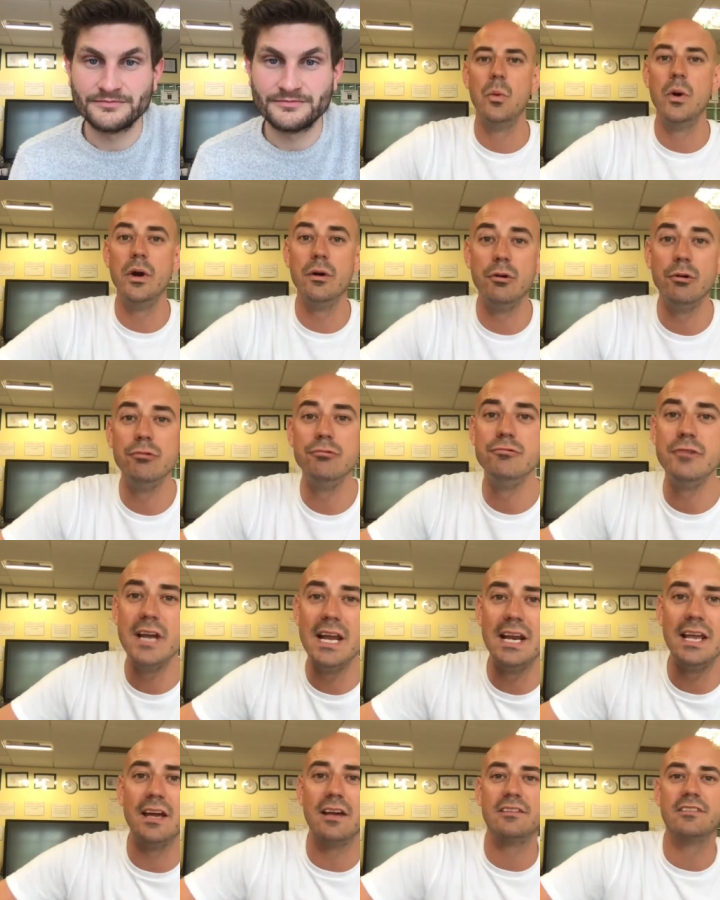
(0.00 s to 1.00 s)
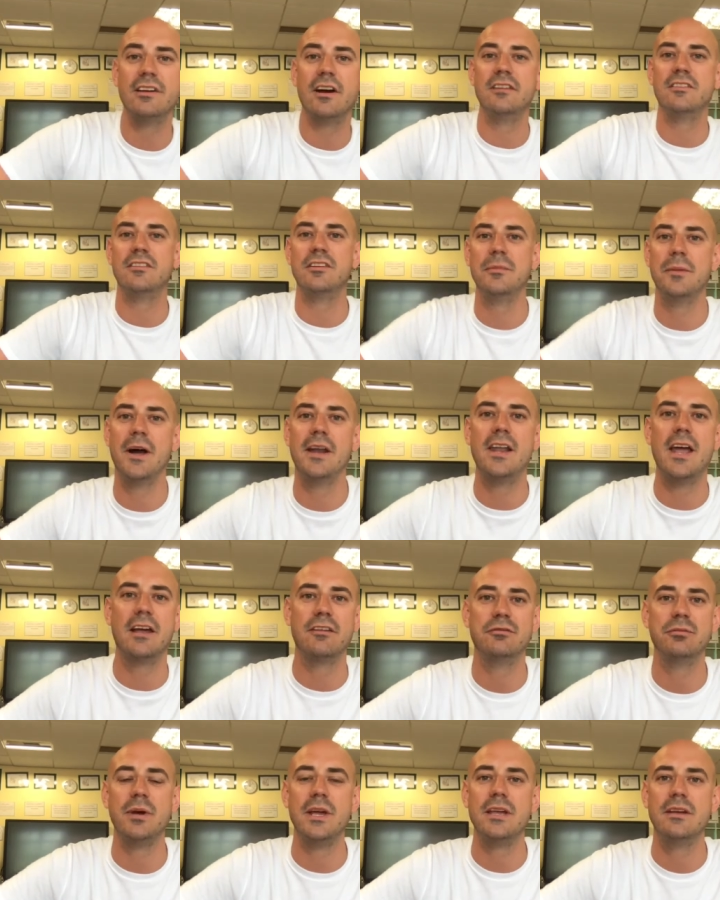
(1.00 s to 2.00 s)
We're all really excited about
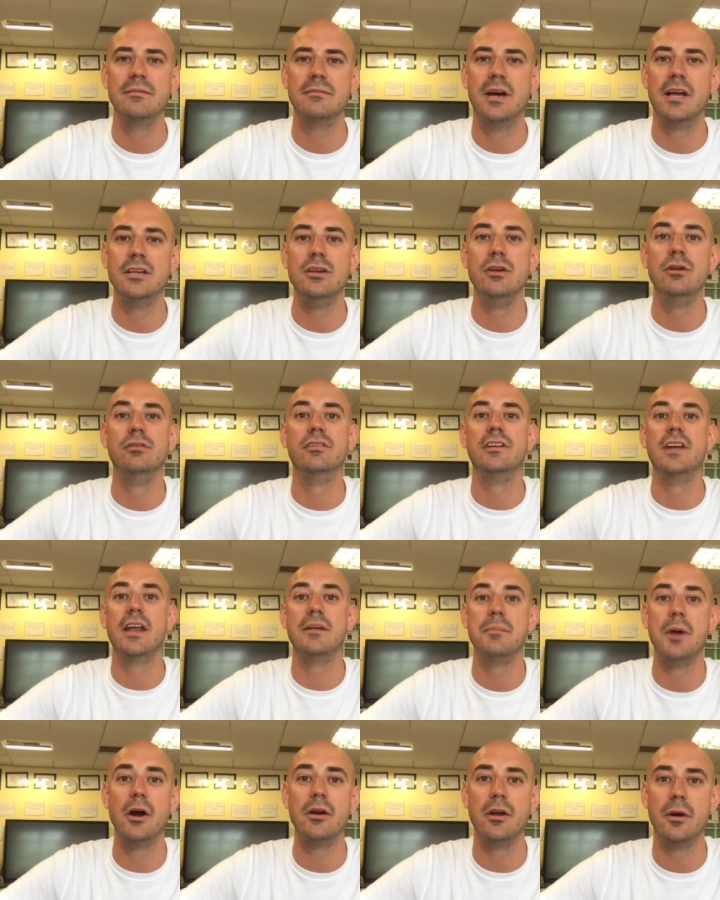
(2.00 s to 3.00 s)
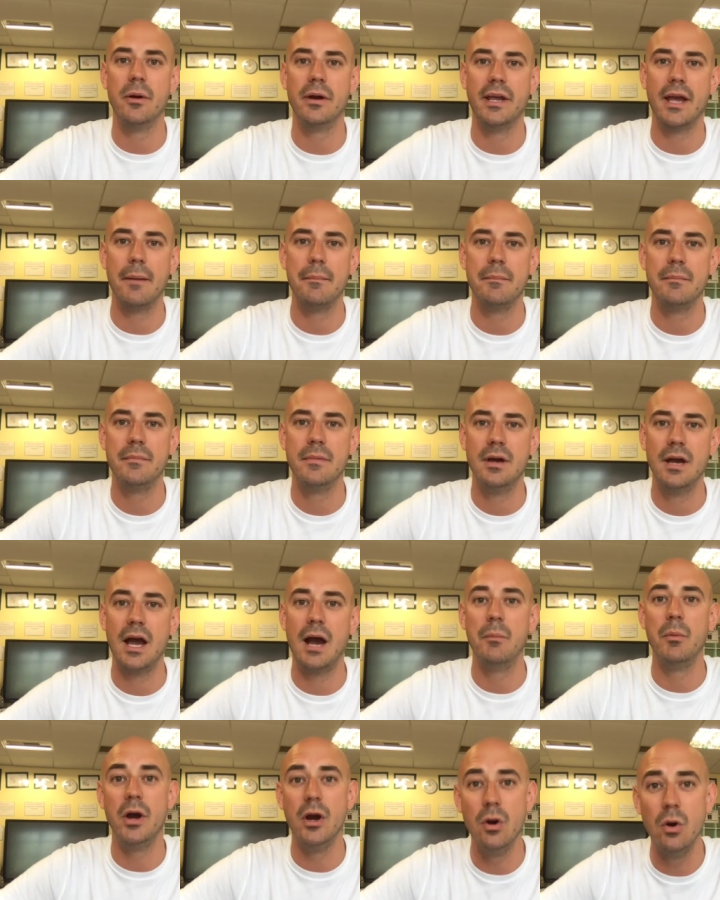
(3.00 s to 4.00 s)
next week and using Edmodo again.
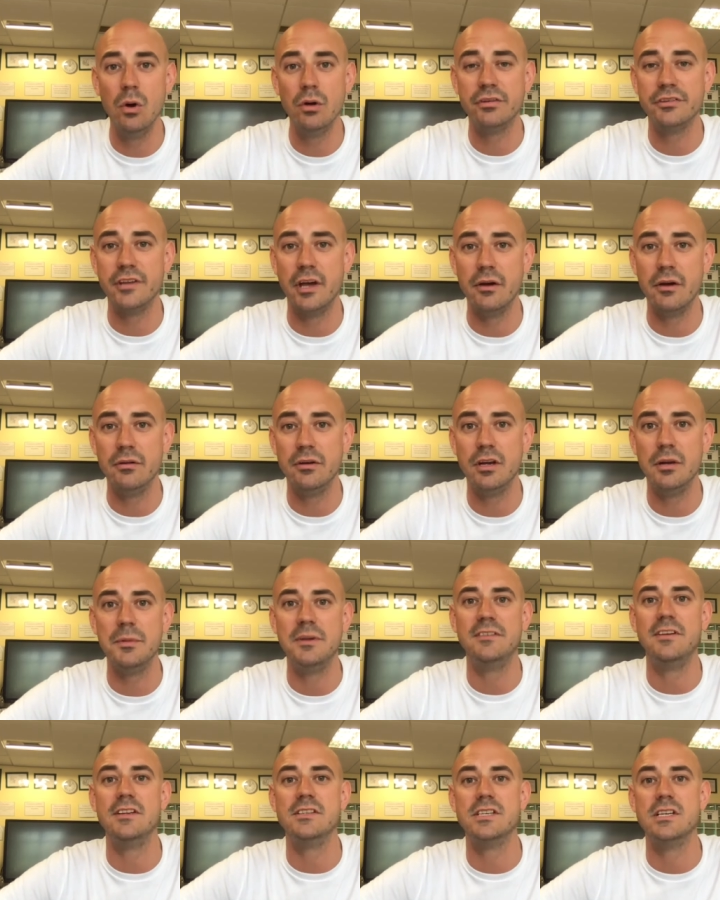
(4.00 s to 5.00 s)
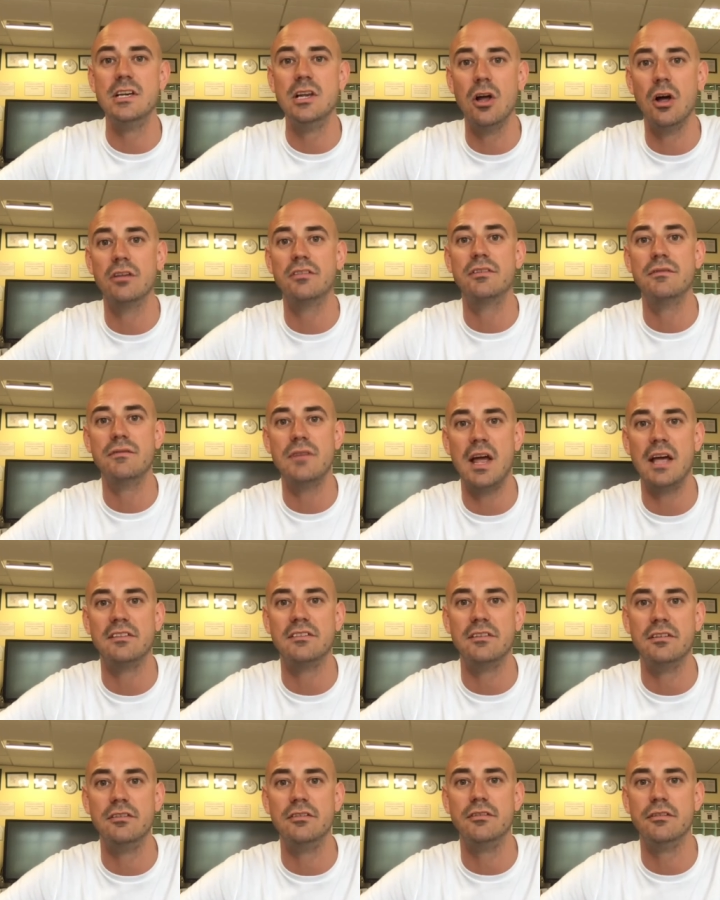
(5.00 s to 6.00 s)
And we're also going to be teaching lots of
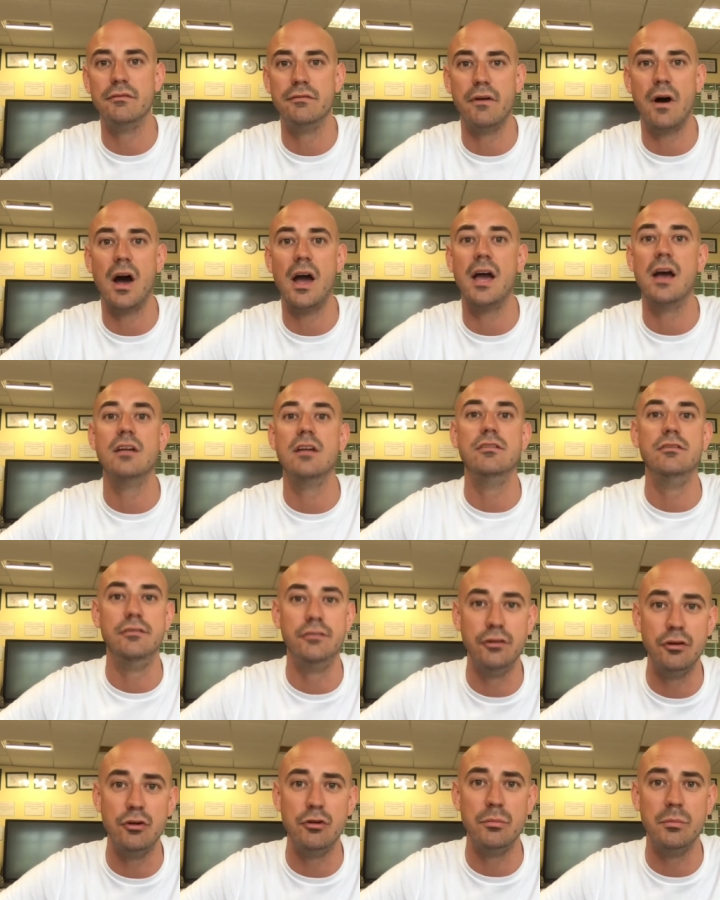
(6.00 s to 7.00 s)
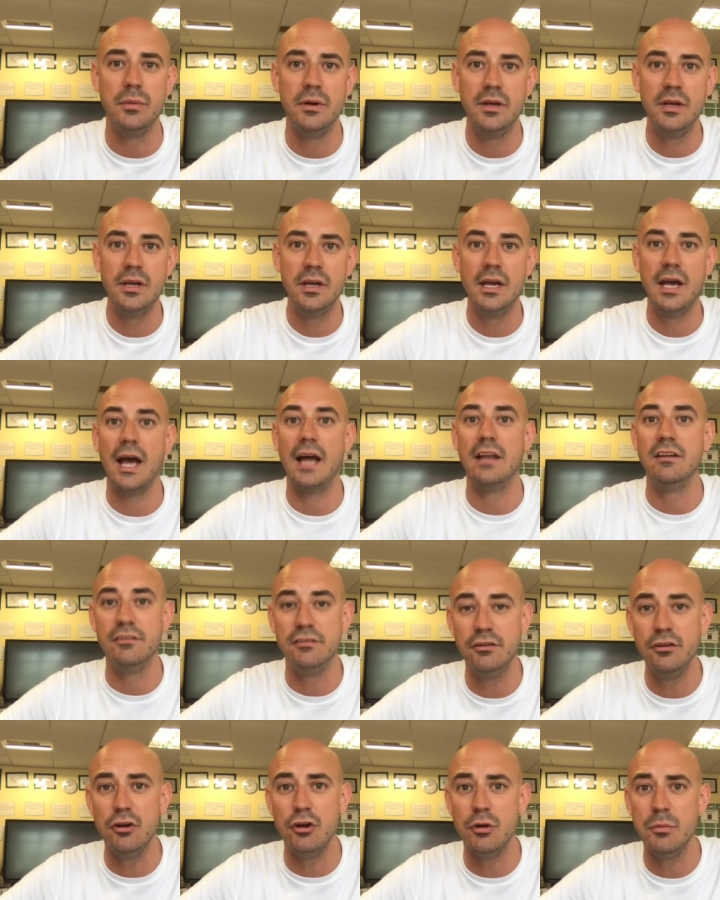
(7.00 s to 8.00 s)
lessons via Zoom. And
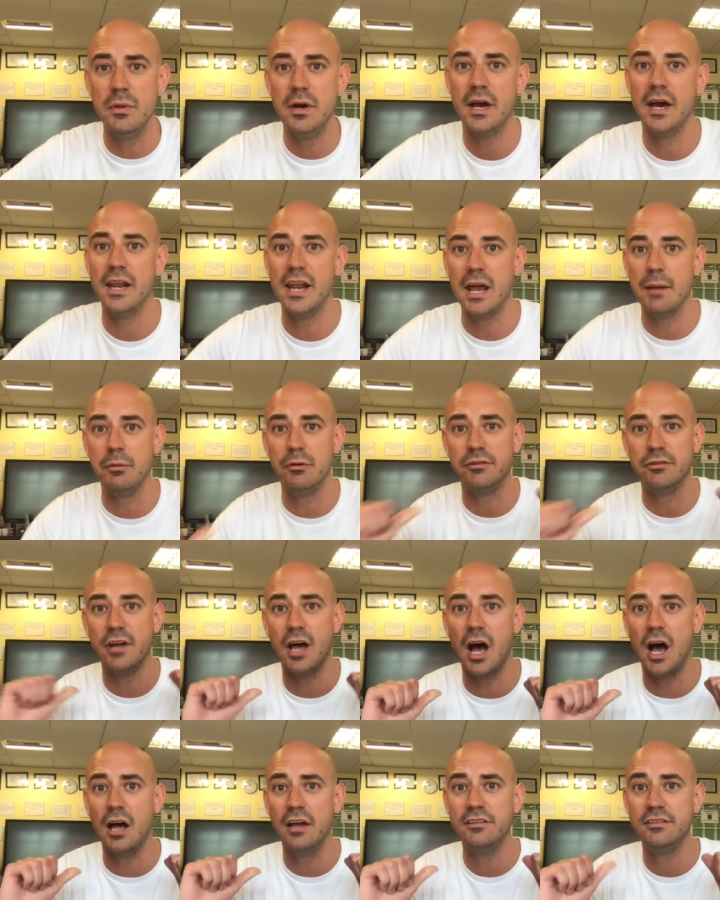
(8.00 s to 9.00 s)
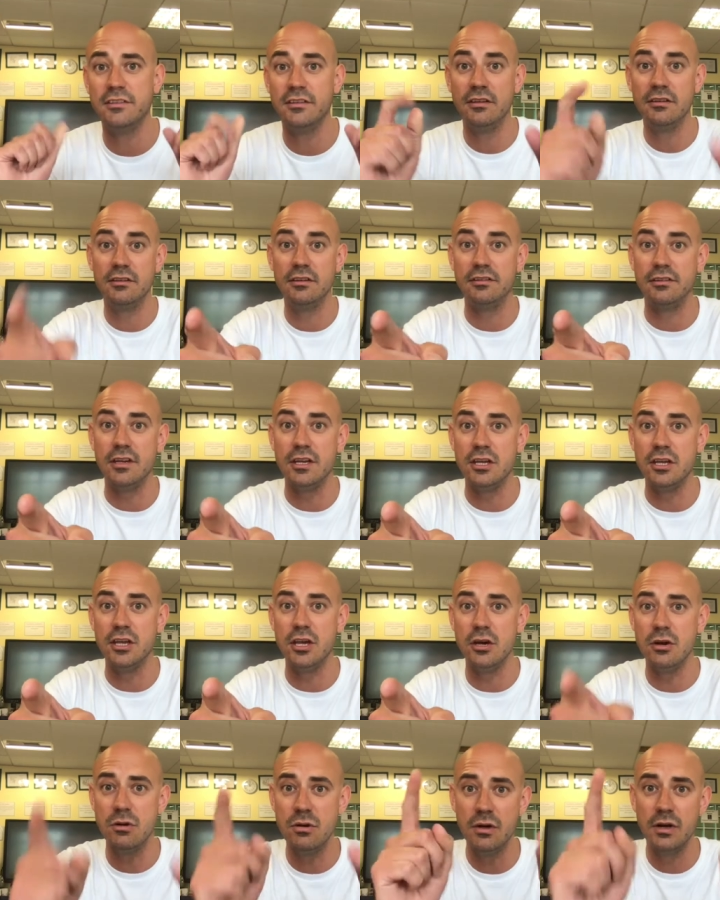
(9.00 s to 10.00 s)
Zoom enables us to see
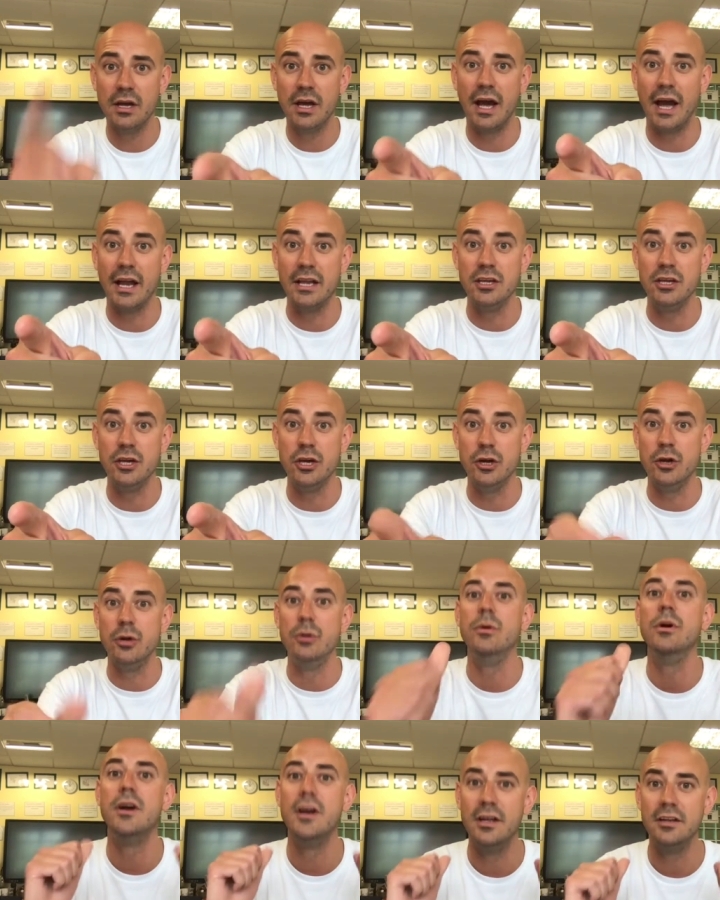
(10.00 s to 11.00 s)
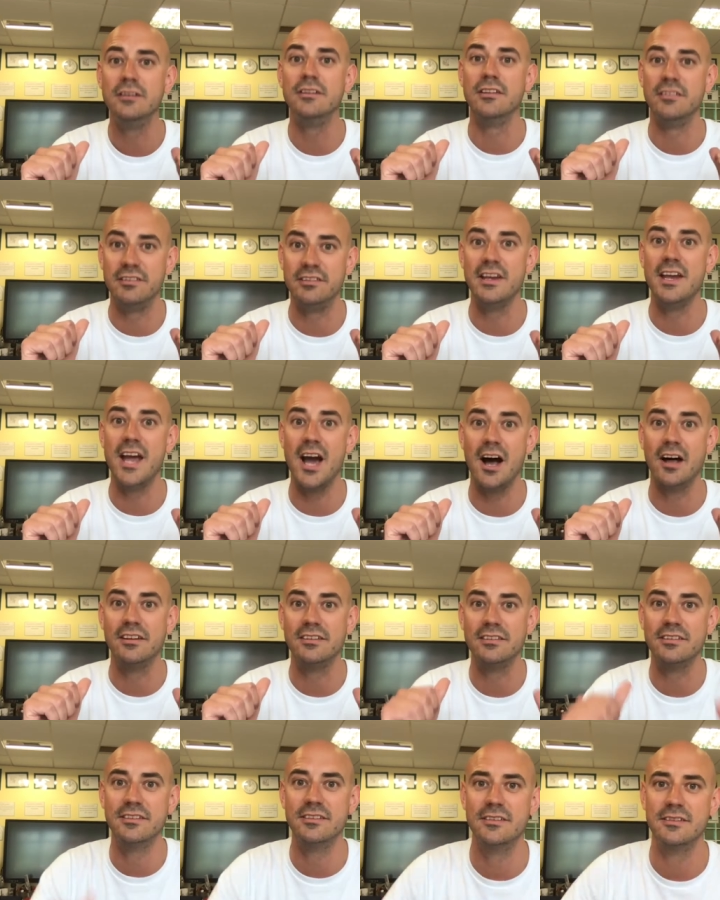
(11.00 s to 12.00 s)
you and you to see
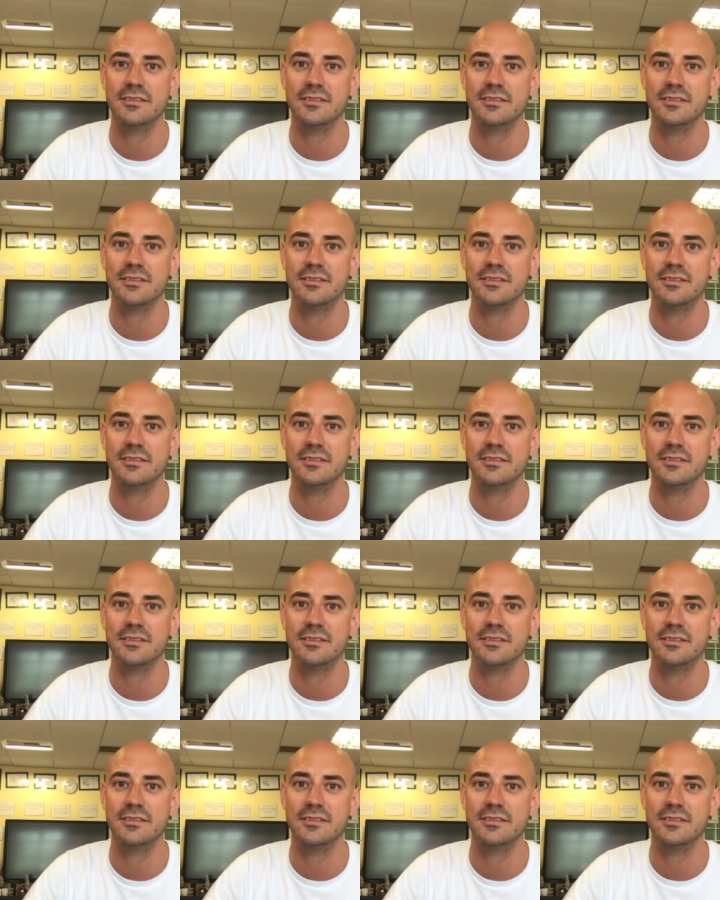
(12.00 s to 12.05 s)
us.